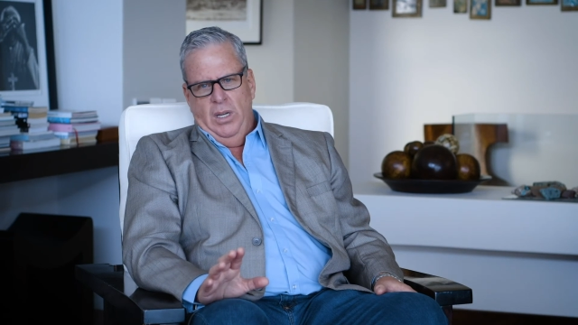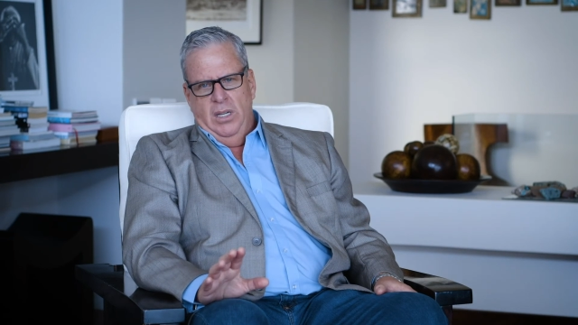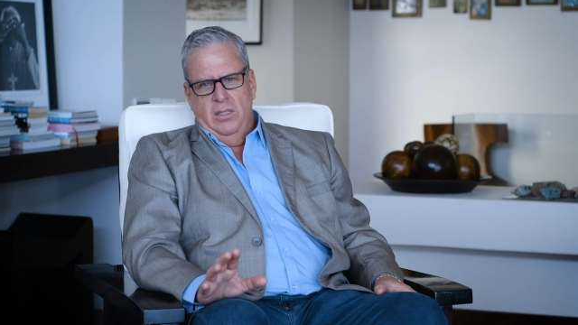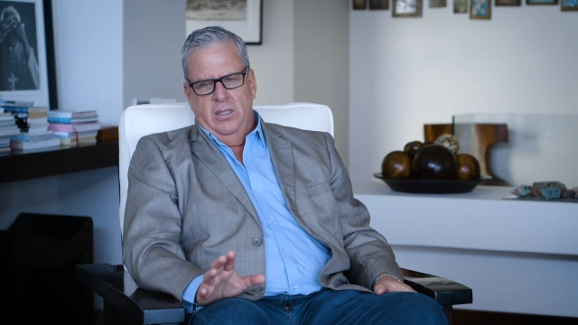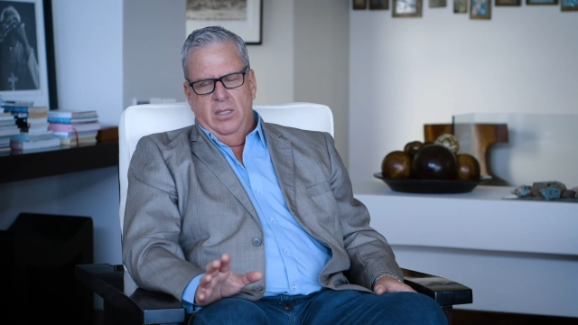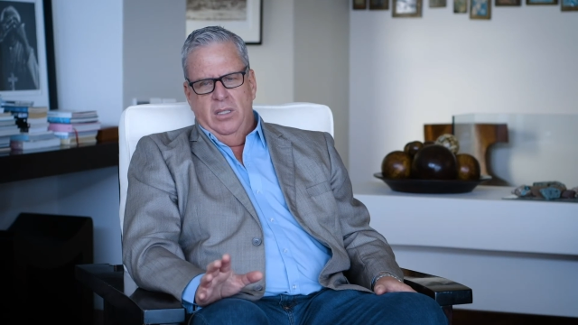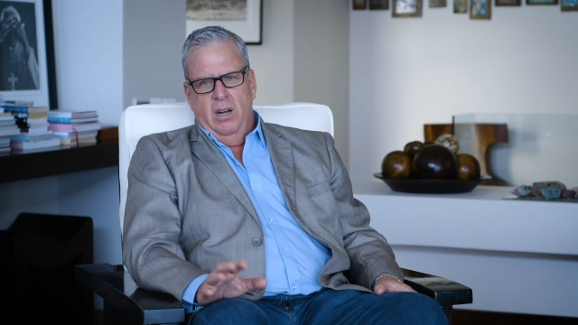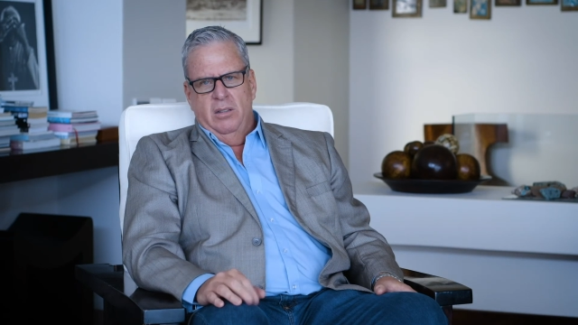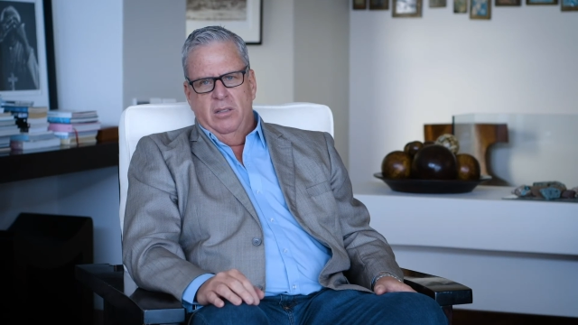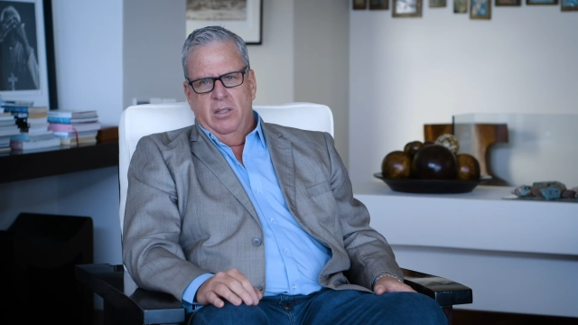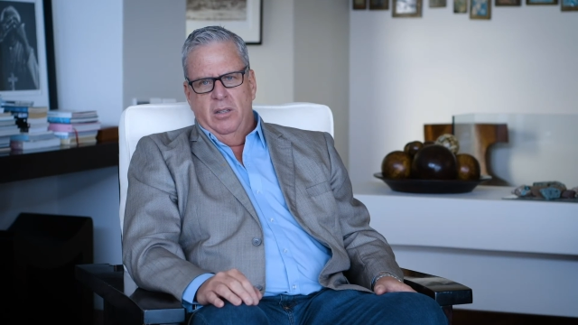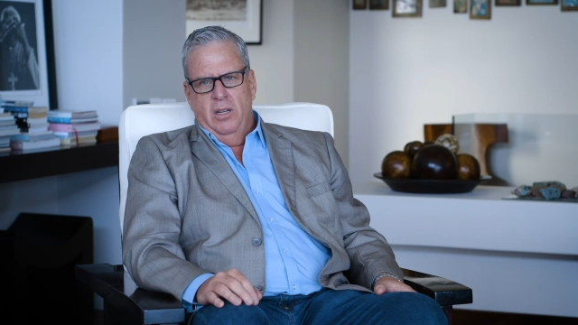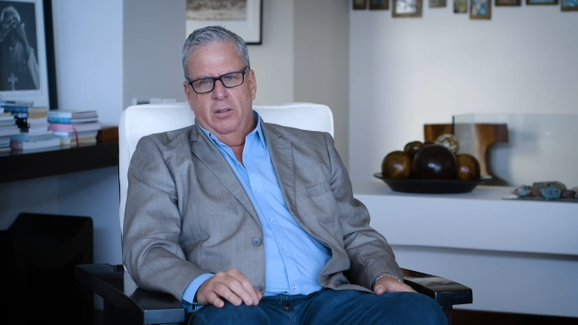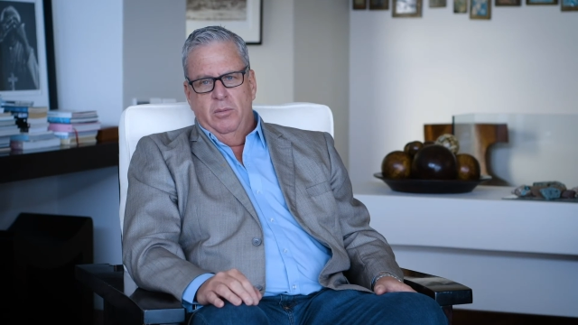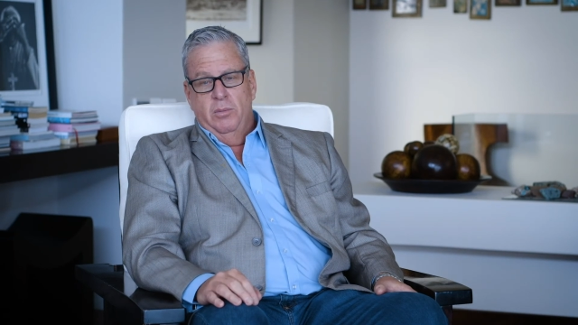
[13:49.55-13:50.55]
can start
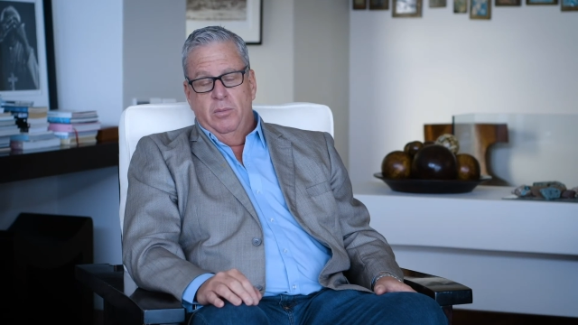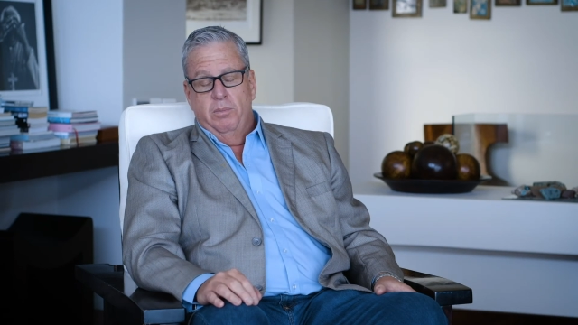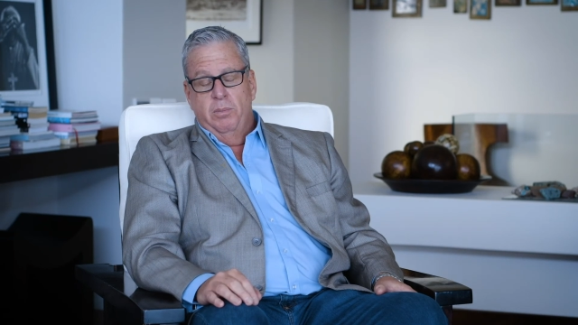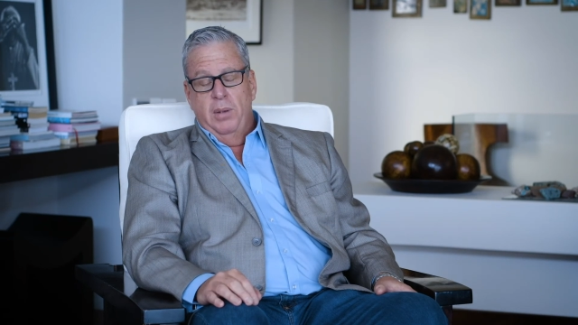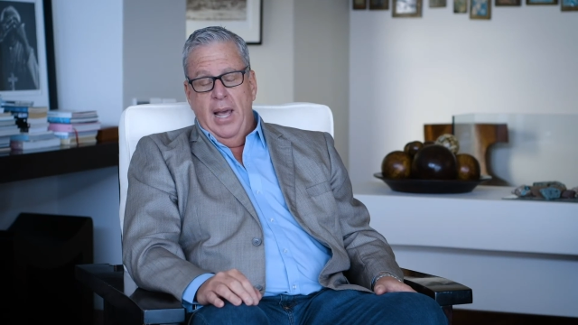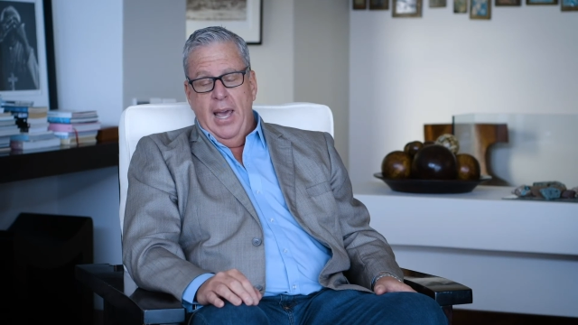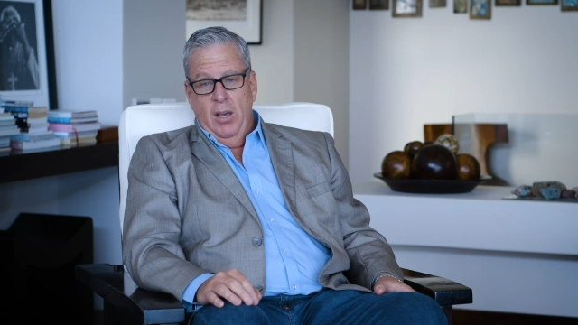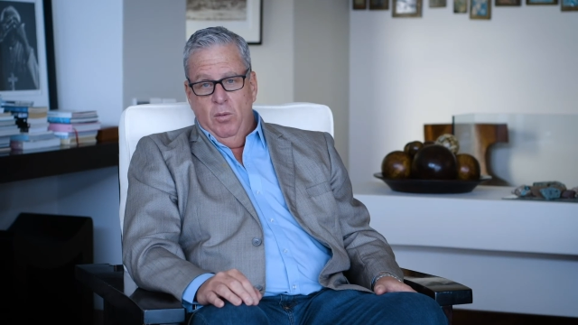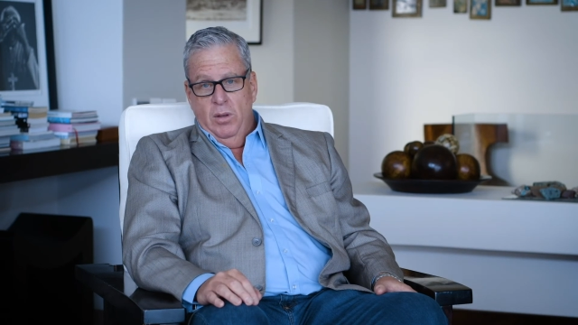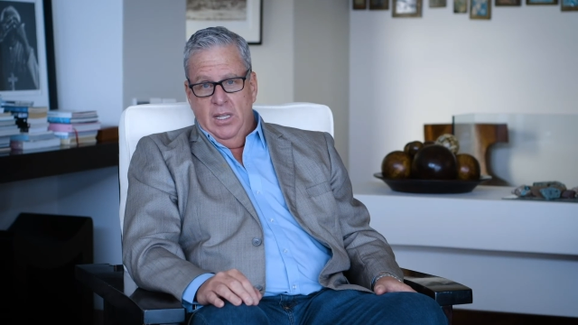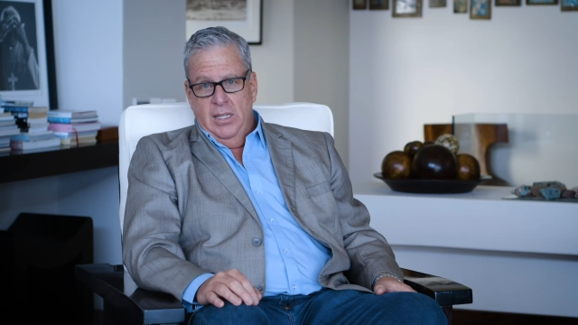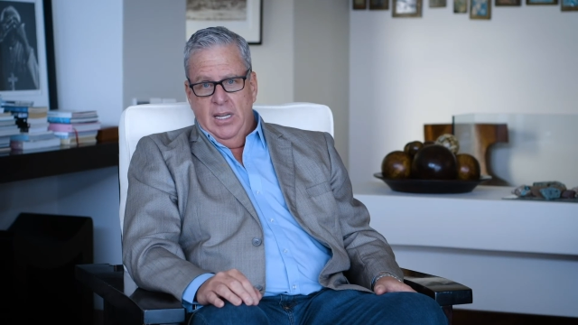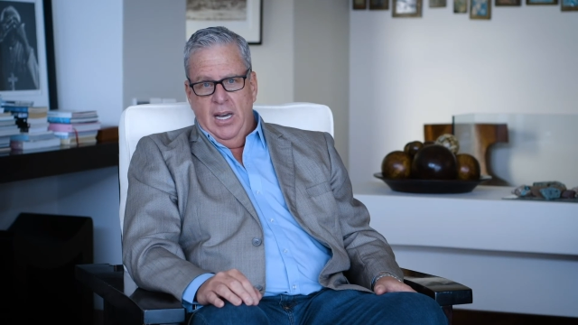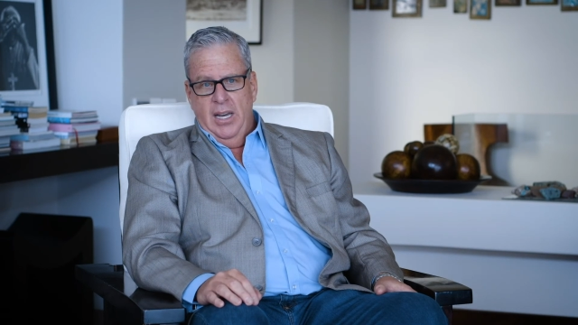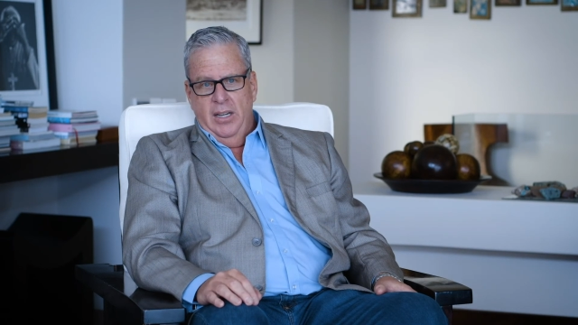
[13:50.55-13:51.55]
playing with a
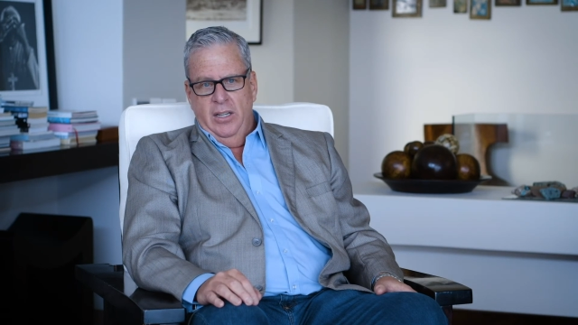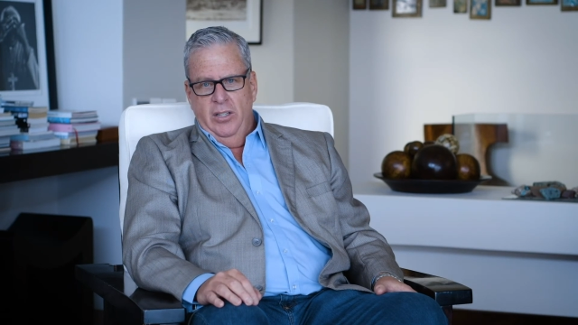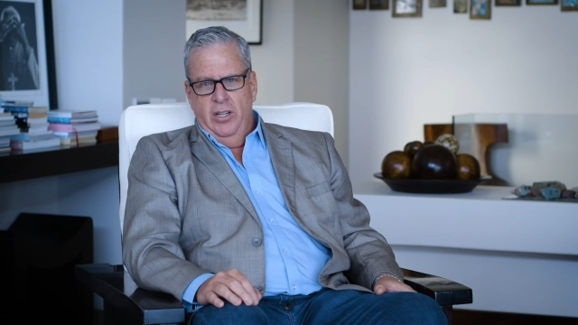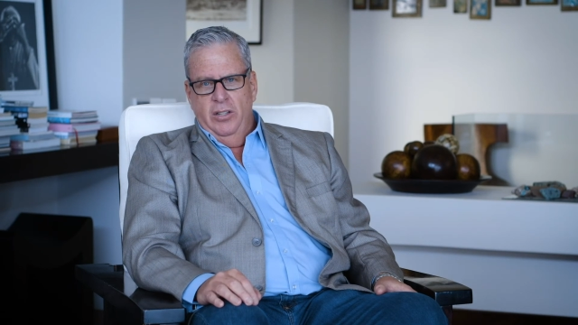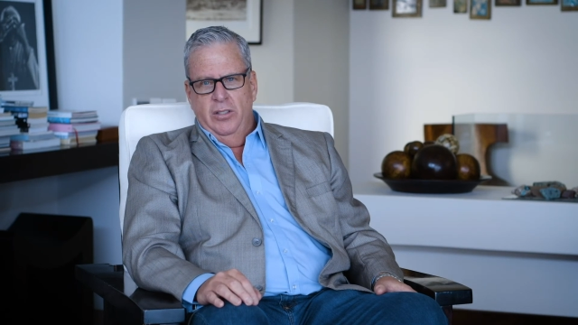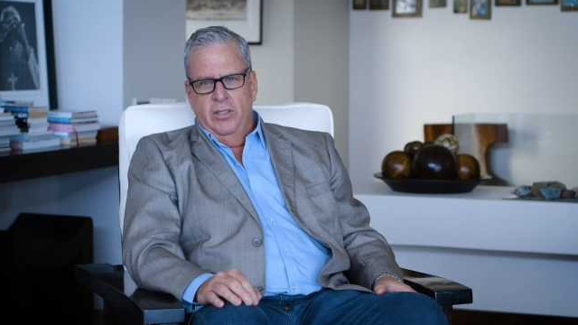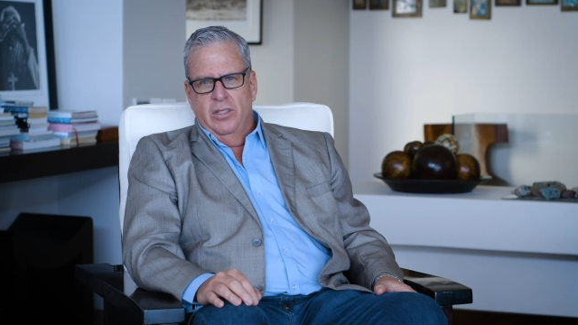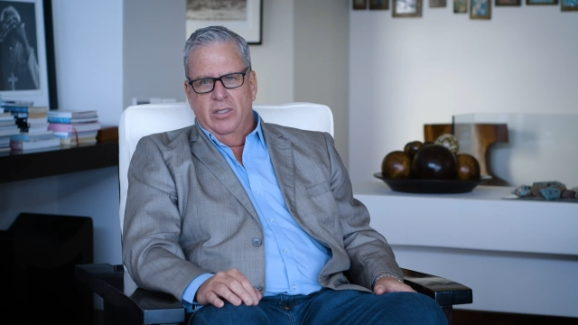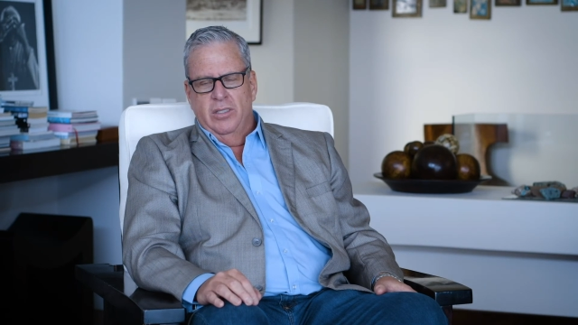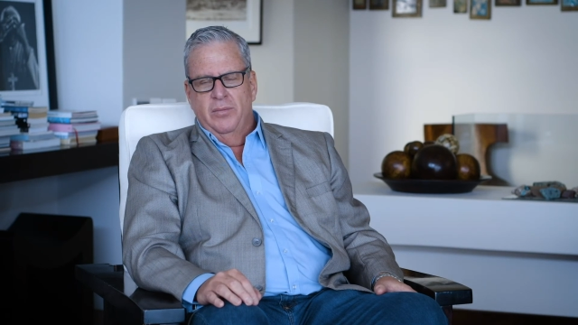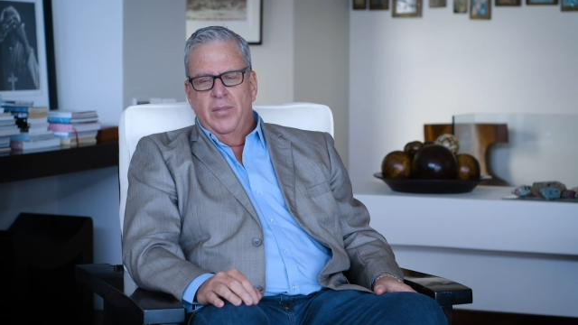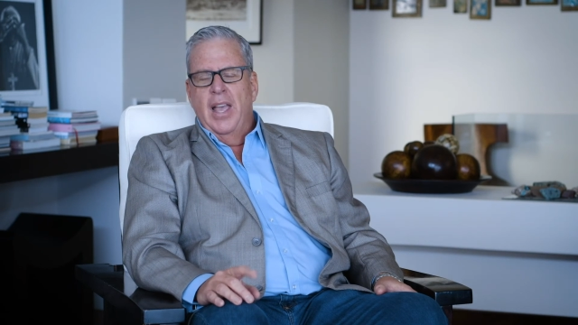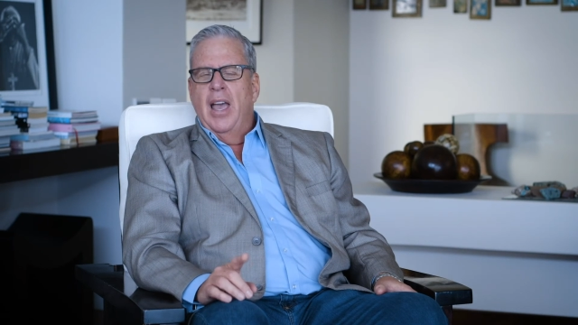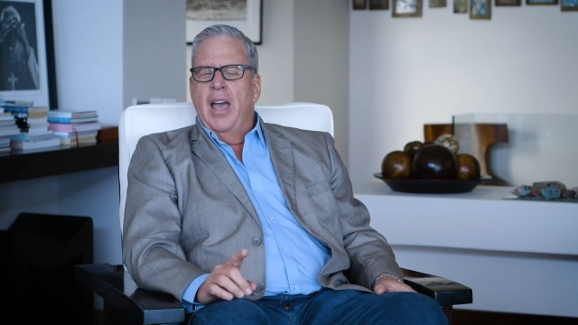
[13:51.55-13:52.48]
diagnosis.